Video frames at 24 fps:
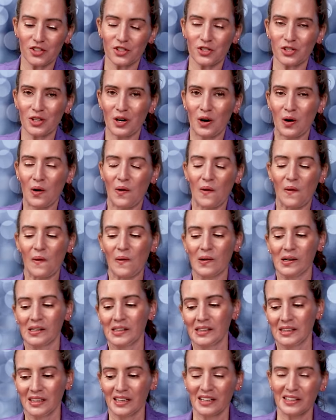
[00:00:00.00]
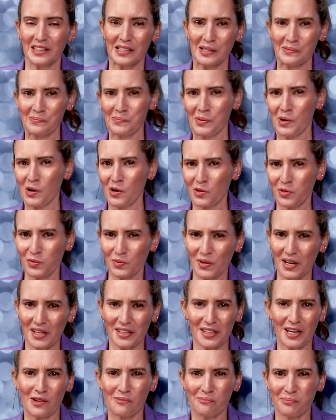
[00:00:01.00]
So they're both
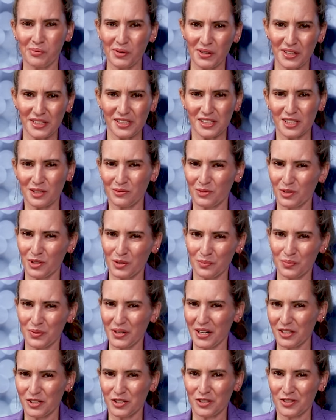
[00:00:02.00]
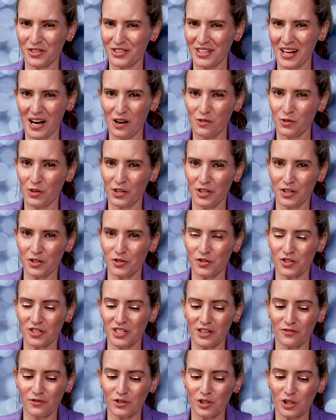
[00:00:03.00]
right now pretty similar in price. There's not really a
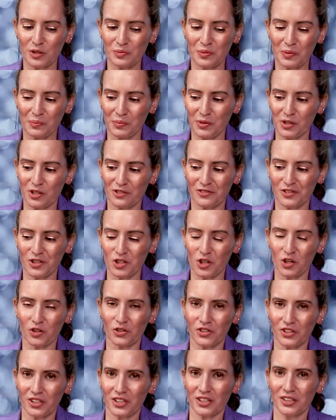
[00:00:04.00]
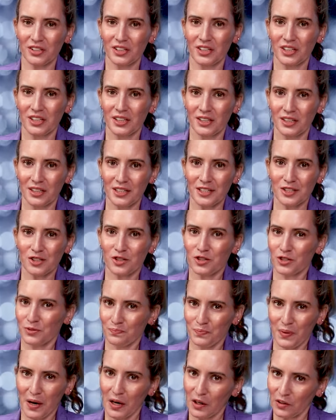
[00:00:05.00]
huge difference, but Beauty of Joseon is
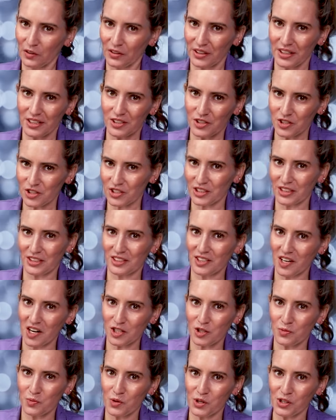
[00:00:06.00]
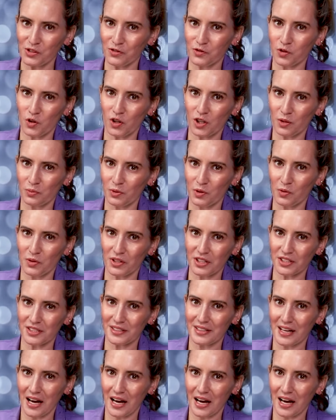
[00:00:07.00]
just barely, just a touch more affordable when it's